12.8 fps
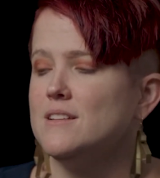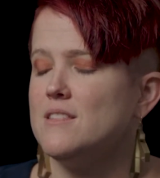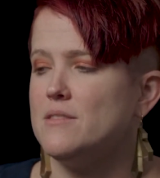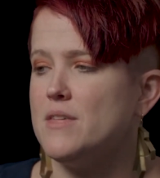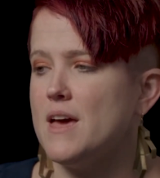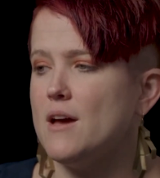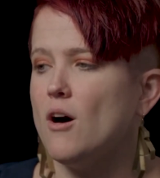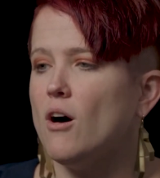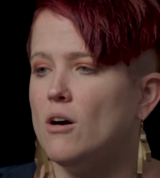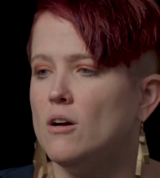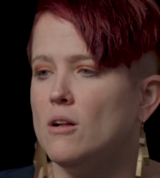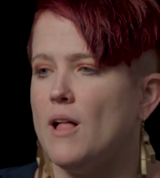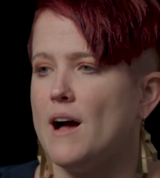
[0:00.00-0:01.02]
they
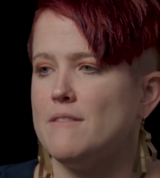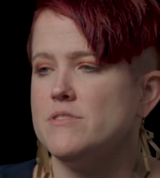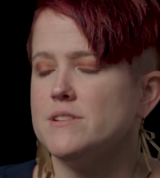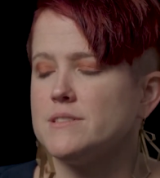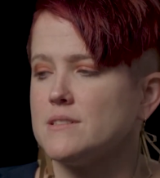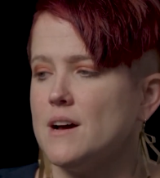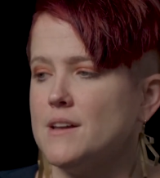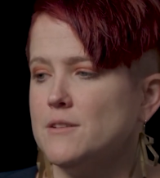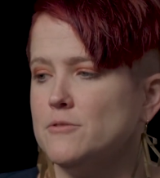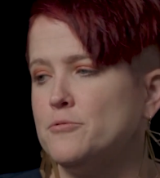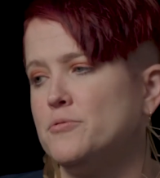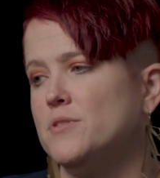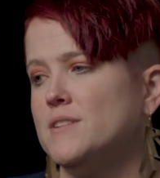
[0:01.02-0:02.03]
all have this kind
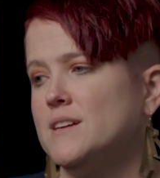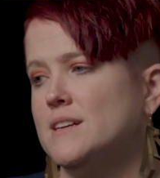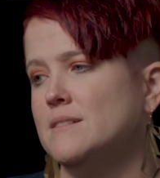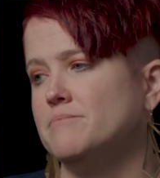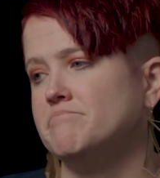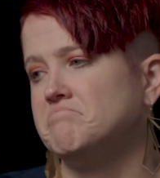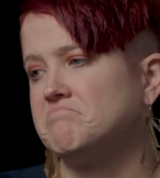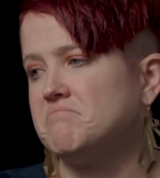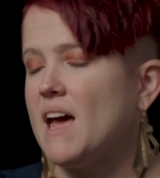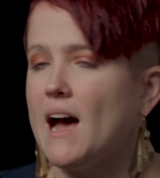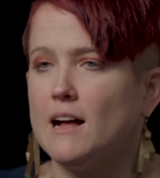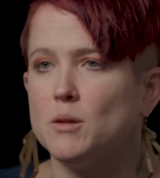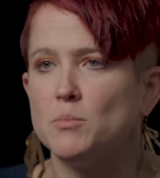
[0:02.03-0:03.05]
of
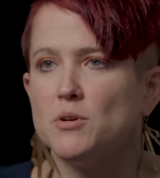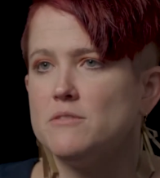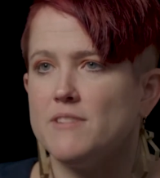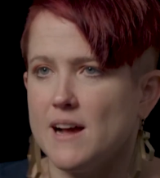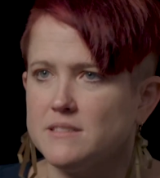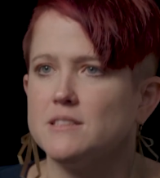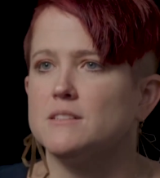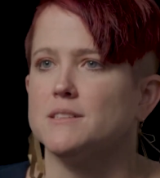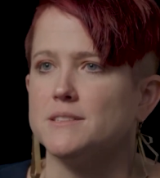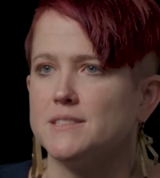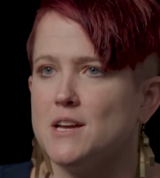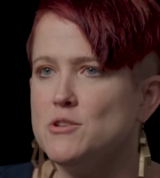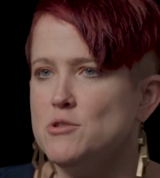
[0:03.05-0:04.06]
caliber of
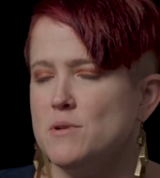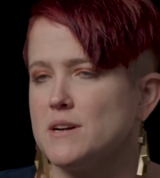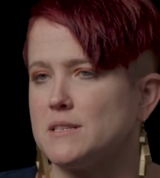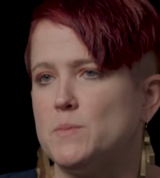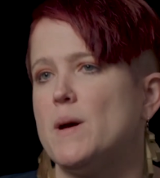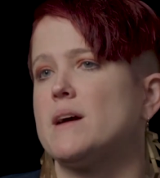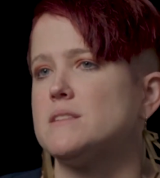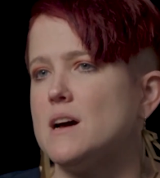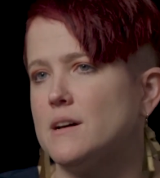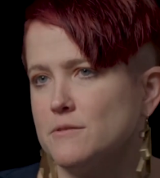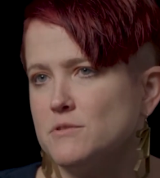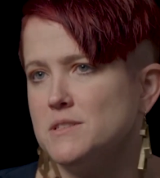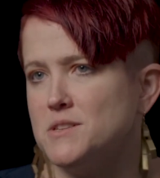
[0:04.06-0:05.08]
excellence that you expect out
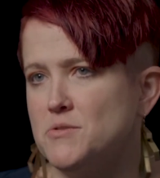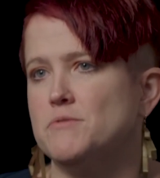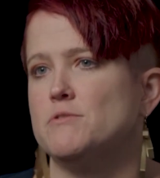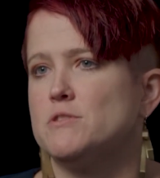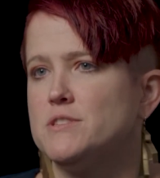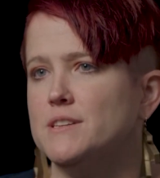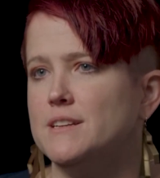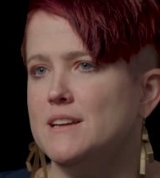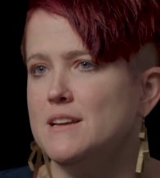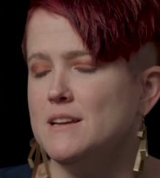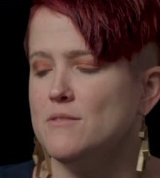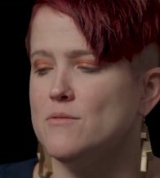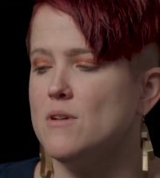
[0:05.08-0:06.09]
of this
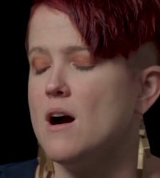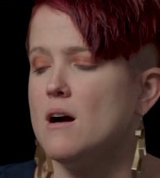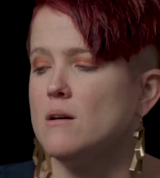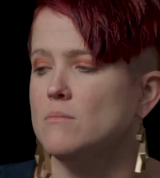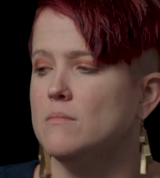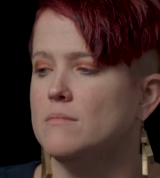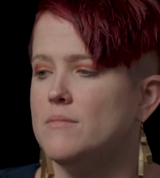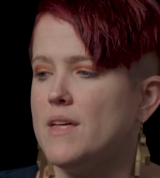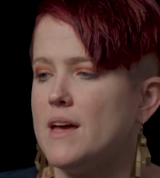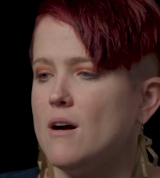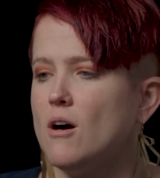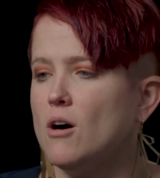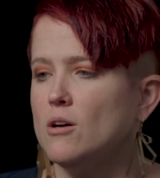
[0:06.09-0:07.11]
university.
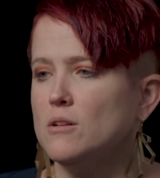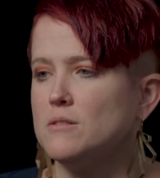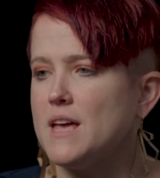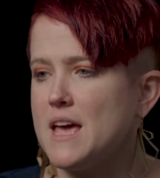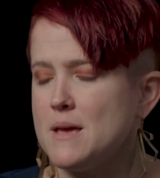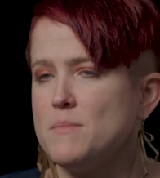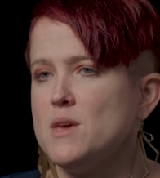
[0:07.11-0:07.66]
They all came